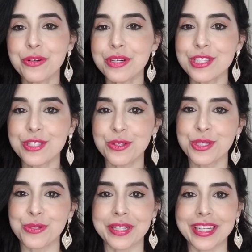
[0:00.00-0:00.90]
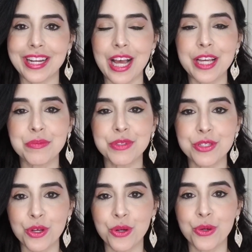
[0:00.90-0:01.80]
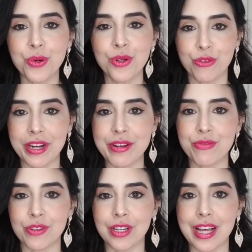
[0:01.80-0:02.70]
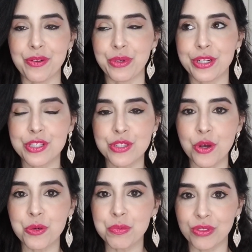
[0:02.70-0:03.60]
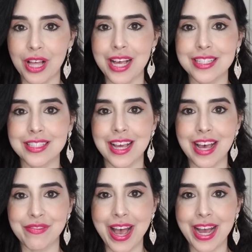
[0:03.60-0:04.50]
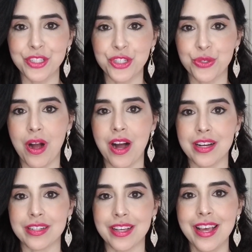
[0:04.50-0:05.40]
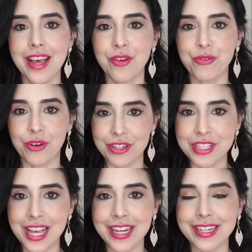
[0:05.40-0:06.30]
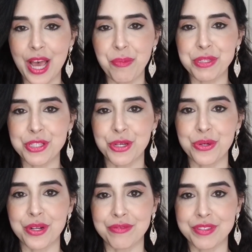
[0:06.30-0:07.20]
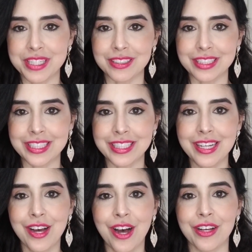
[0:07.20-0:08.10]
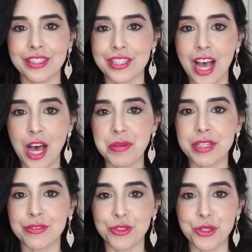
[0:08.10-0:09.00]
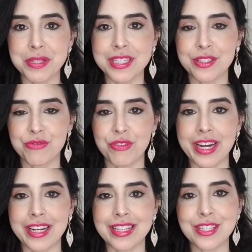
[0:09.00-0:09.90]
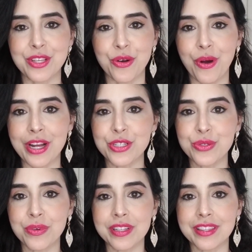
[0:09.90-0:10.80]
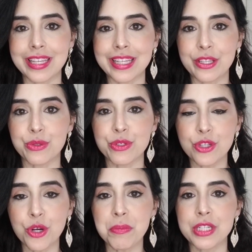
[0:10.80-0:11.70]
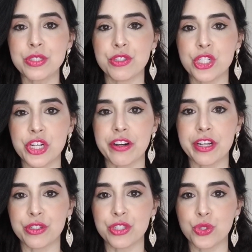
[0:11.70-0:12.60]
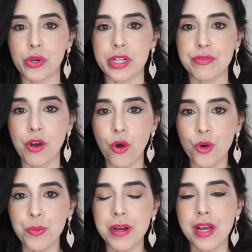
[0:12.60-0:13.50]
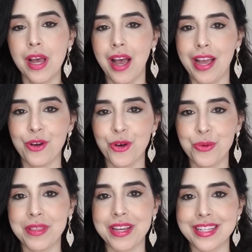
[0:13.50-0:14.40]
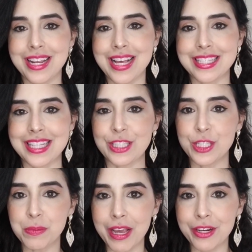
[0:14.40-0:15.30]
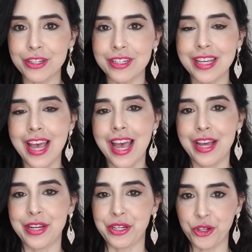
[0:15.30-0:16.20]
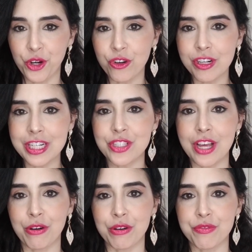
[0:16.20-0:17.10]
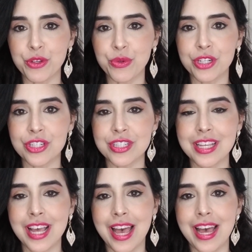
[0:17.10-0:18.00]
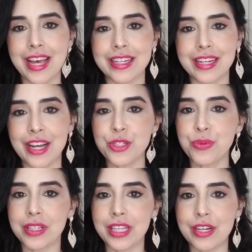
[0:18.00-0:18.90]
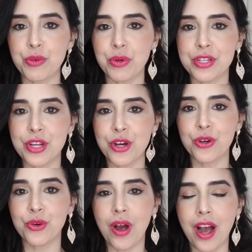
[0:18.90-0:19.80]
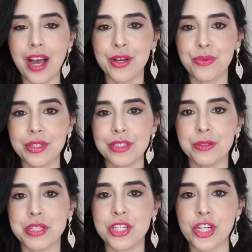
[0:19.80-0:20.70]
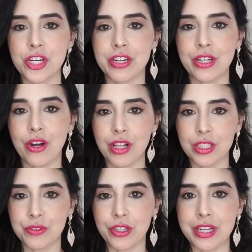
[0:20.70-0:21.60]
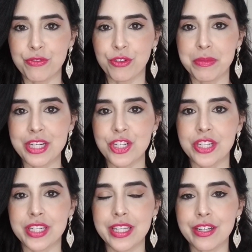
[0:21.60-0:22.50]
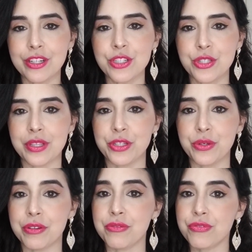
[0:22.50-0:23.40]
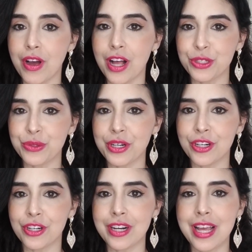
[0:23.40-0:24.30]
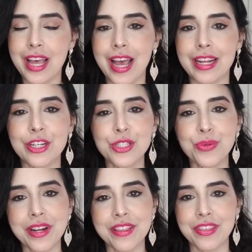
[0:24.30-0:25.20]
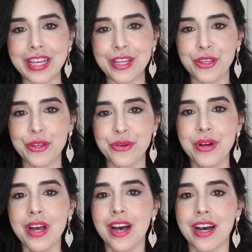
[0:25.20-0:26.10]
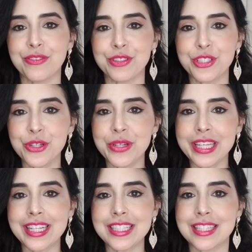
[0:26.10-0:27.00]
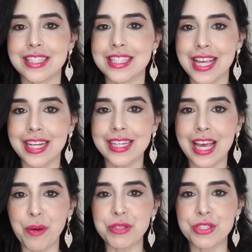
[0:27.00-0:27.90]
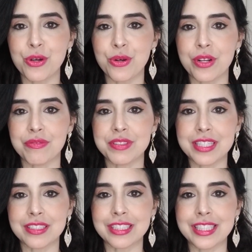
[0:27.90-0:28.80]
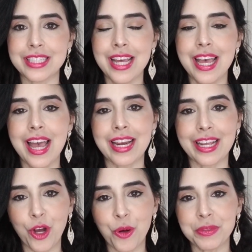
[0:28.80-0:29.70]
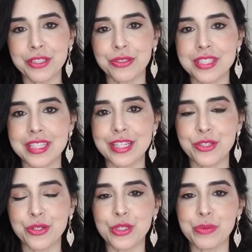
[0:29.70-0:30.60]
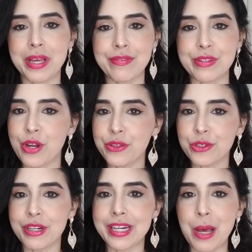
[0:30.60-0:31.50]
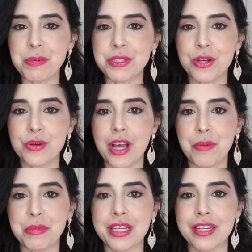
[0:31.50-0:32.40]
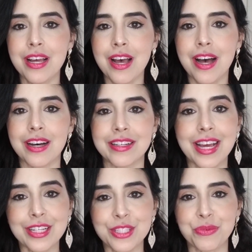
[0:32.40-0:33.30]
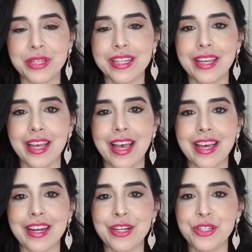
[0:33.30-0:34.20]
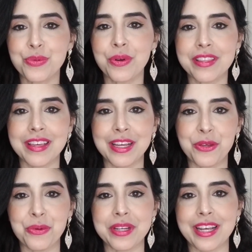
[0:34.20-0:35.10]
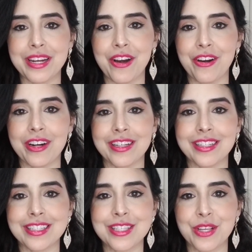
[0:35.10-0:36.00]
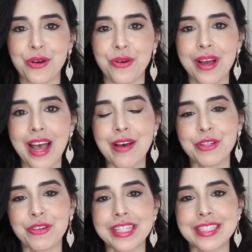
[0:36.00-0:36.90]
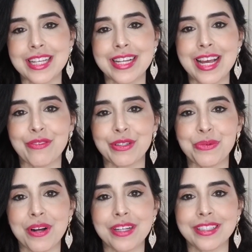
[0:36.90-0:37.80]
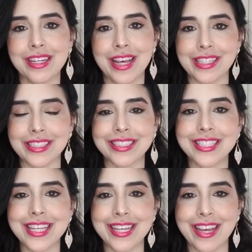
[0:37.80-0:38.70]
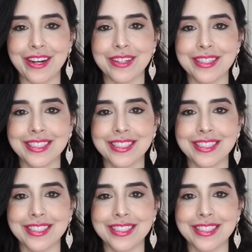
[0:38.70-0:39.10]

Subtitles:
are so sweet. I am so grateful, and we are so blessed to have had you on for our second episode of Tilly on the topic of lupus nephritis. So I just want to thank you so much for sharing your story of hope. I hope that it has inspired and encouraged our viewers. And I just want to let everyone know I will be sharing all of her information here so that you can follow her. And I just want to thank you for tuning in to the second episode of Tilly. And I hope that you'll stay tuned. We have another great episode coming next week. And I just want to thank you again, Erika. So have a great day, everyone, and take care.